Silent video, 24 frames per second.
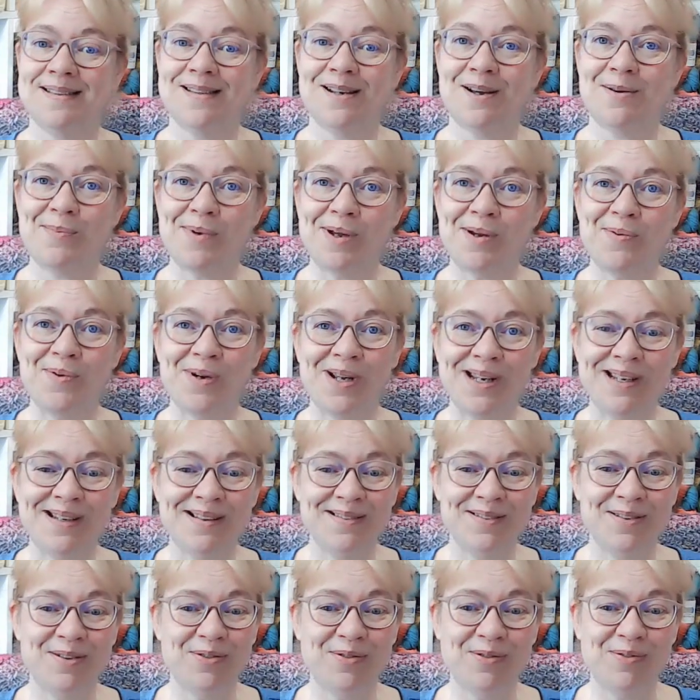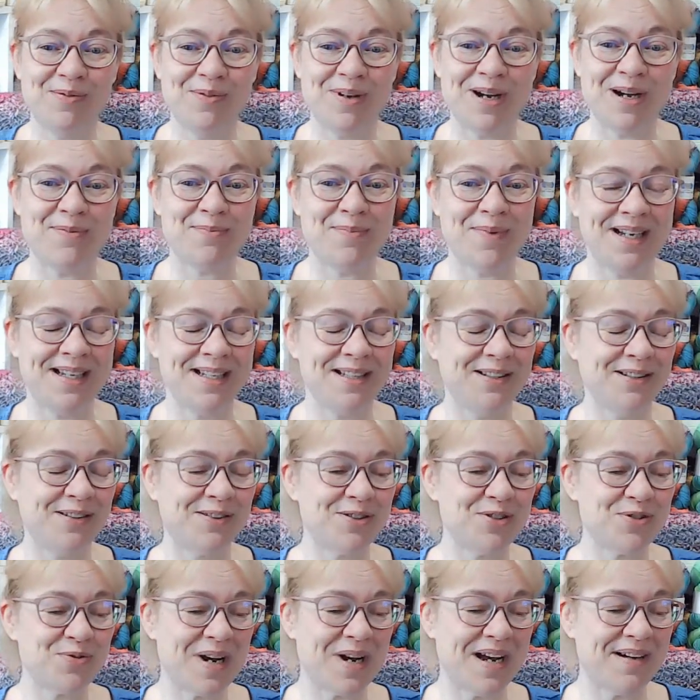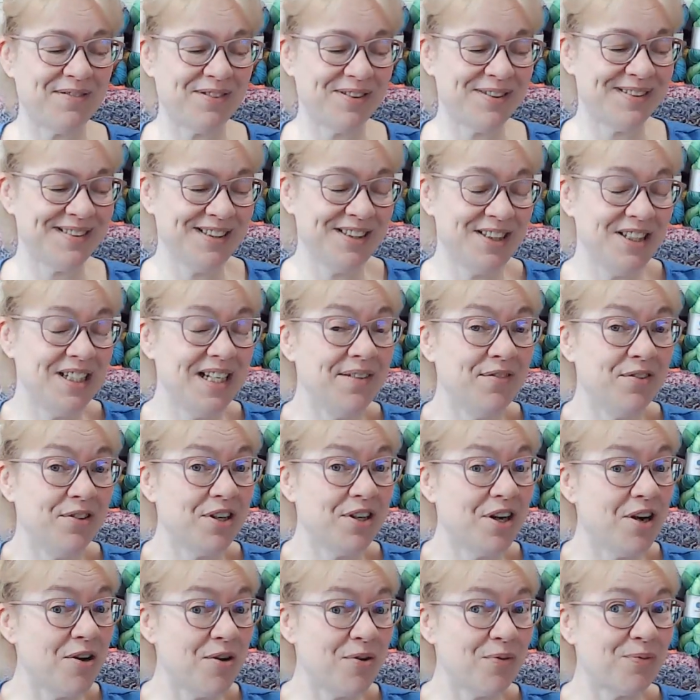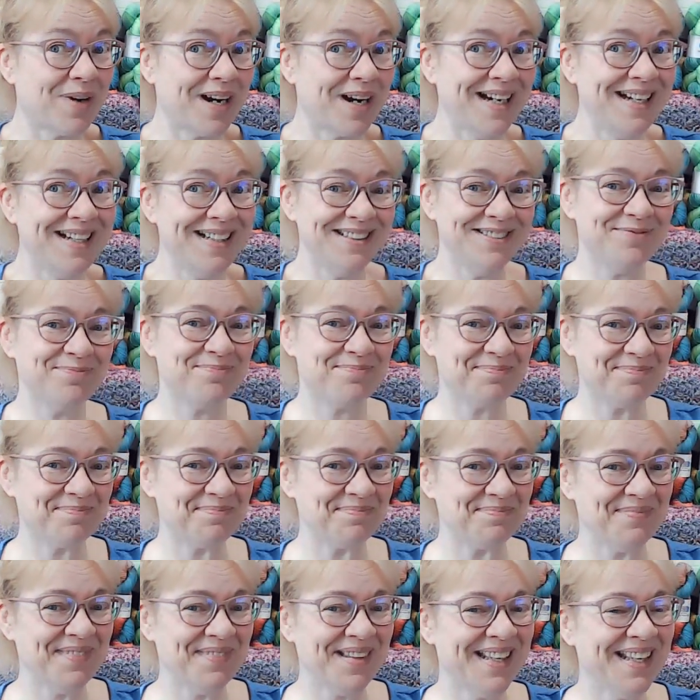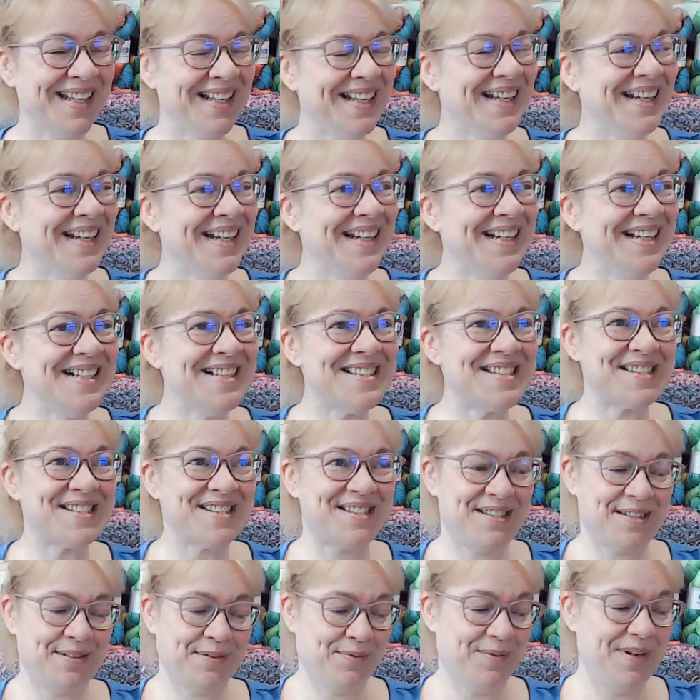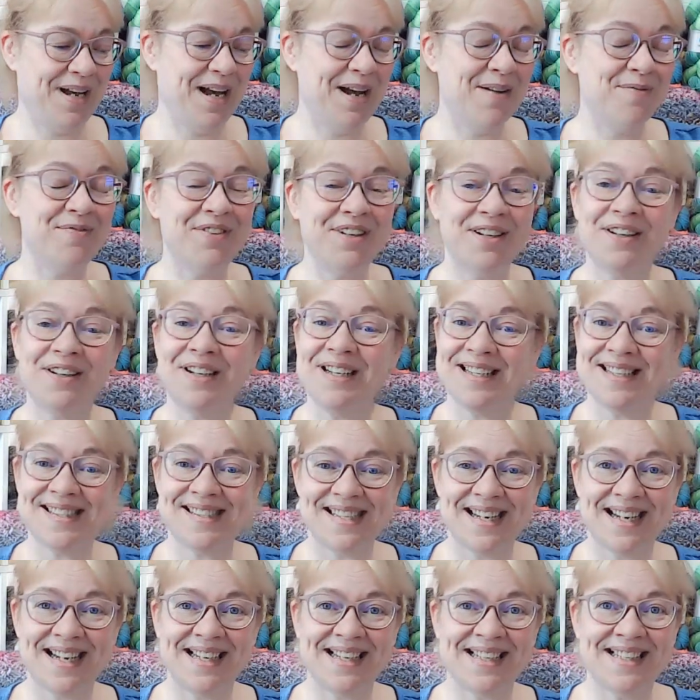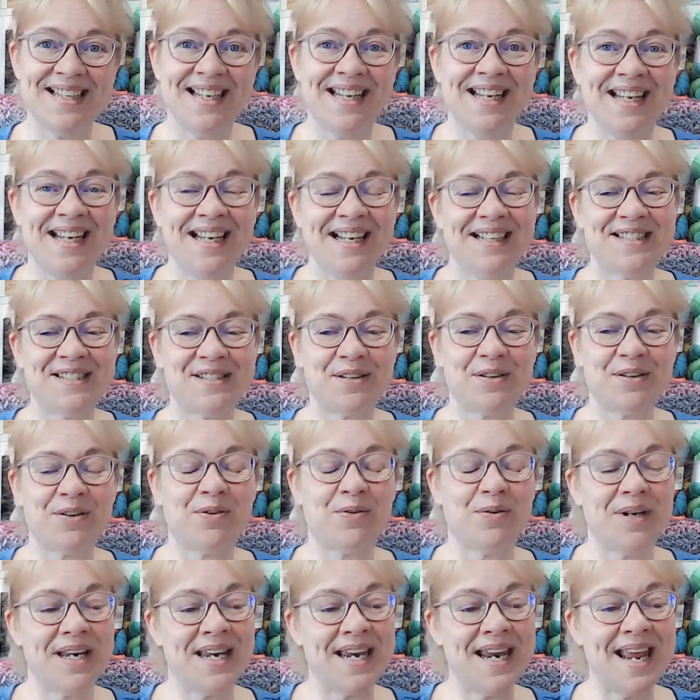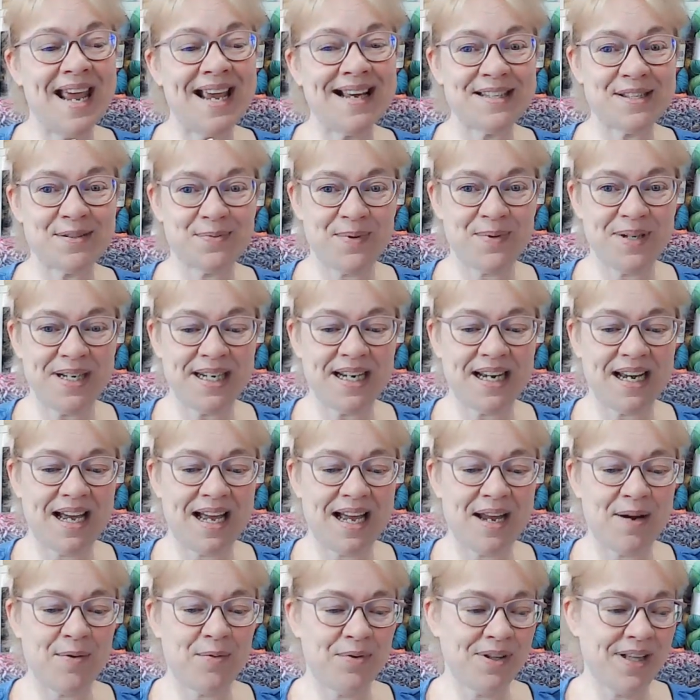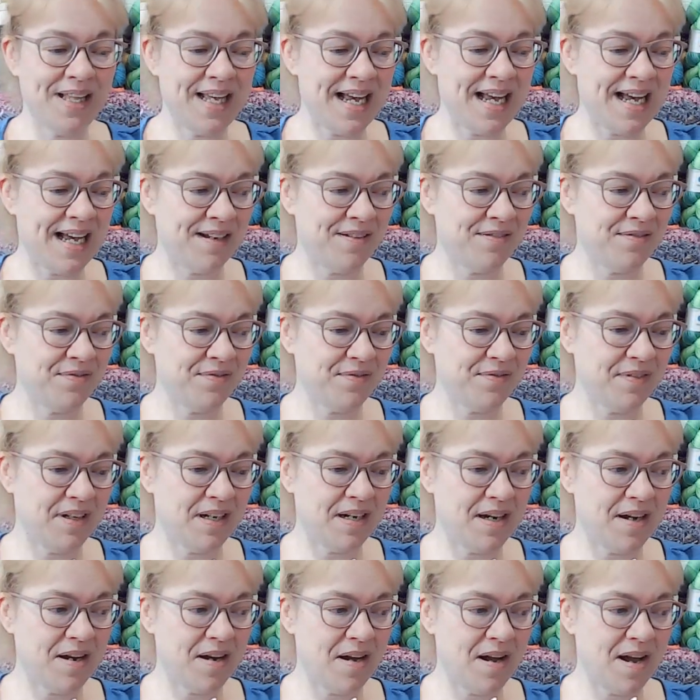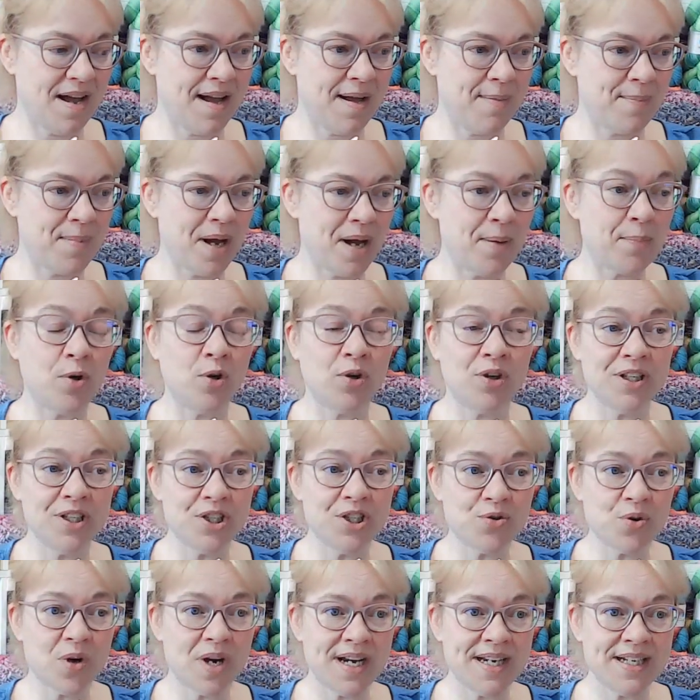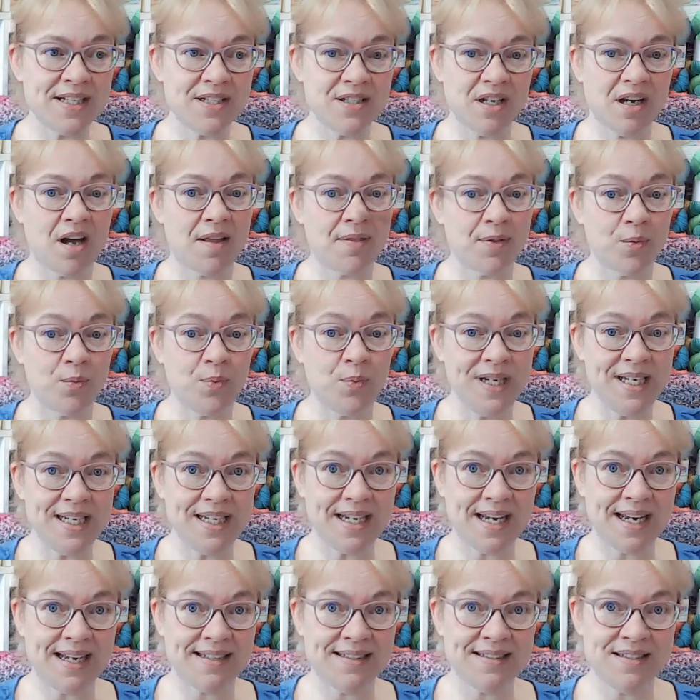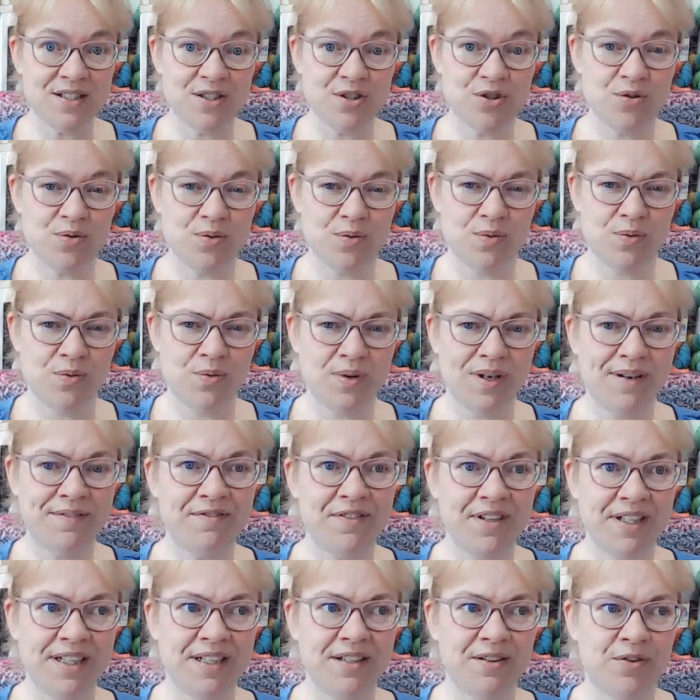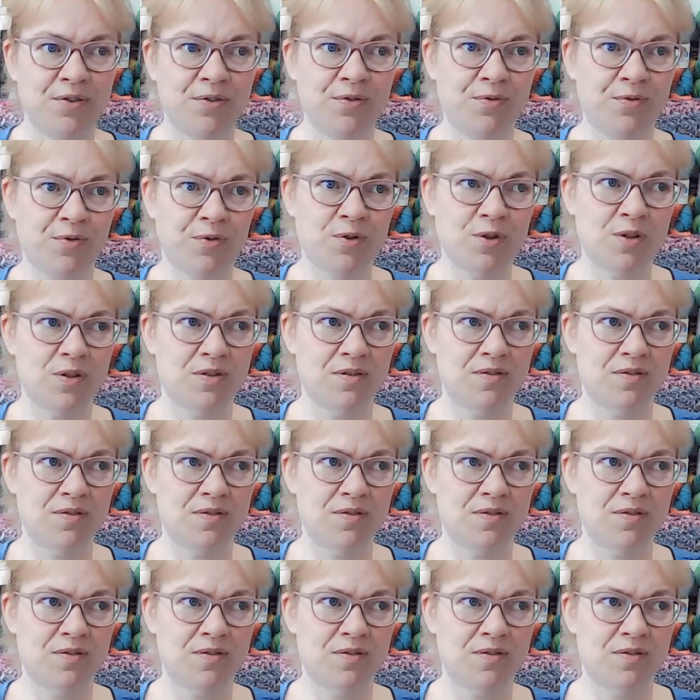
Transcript: on my way around my little travels. You never know, right? So I'm very excited. So next week I will have um, I'm going to try and, on the weekend to do a video for